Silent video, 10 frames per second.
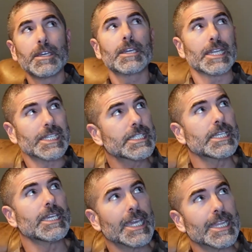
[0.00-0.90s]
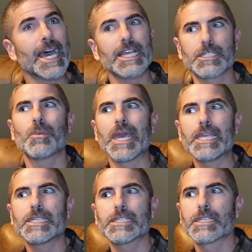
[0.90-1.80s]
kind of see in that
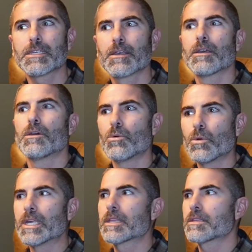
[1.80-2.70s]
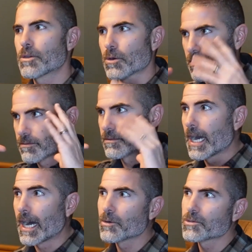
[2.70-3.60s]
space with your
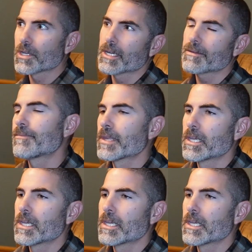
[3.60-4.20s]
goggles on,